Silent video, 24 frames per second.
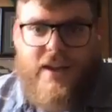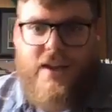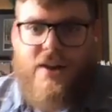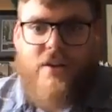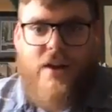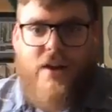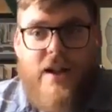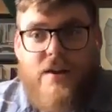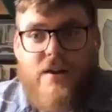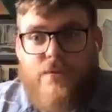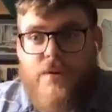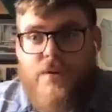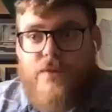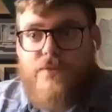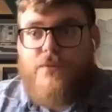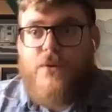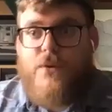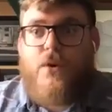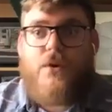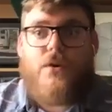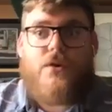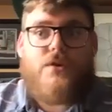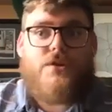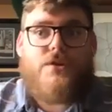interact with
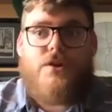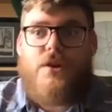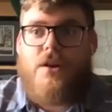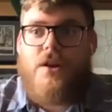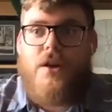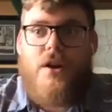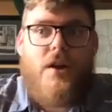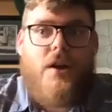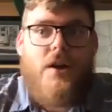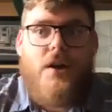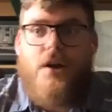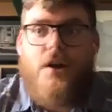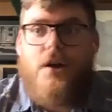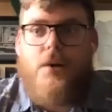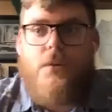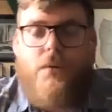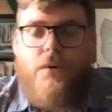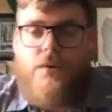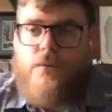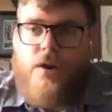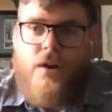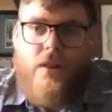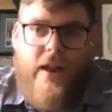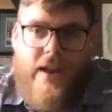folks or when
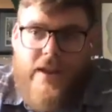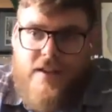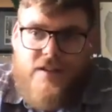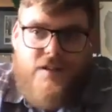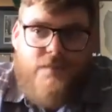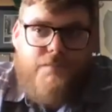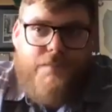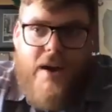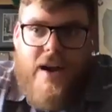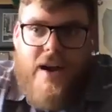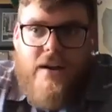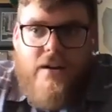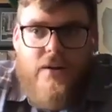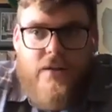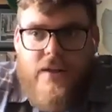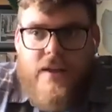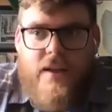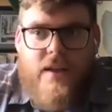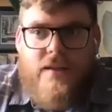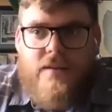we're like spiraling?